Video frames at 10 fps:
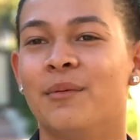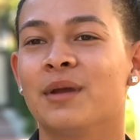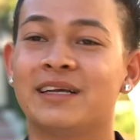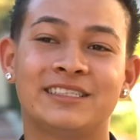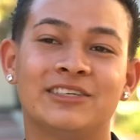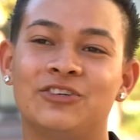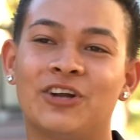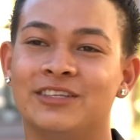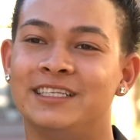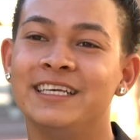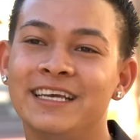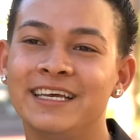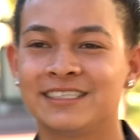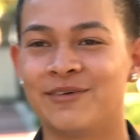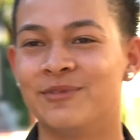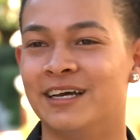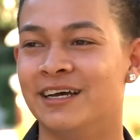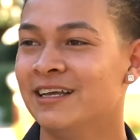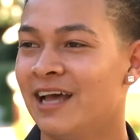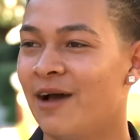my son or daughter this, I'm
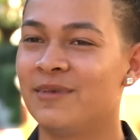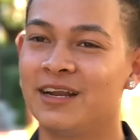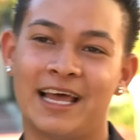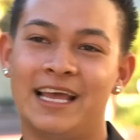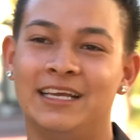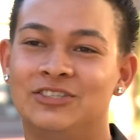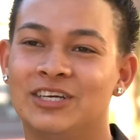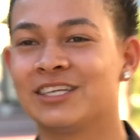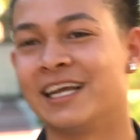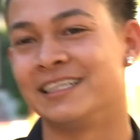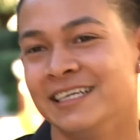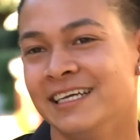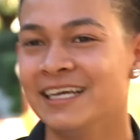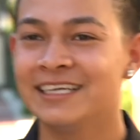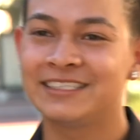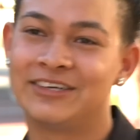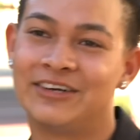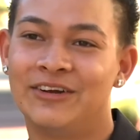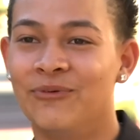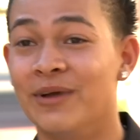gonna like dress her like this
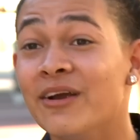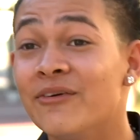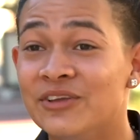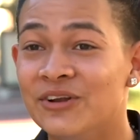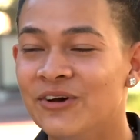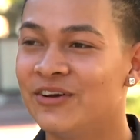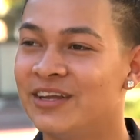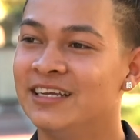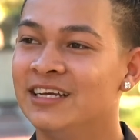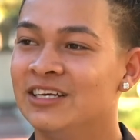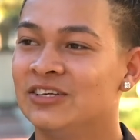or whatever, you know. And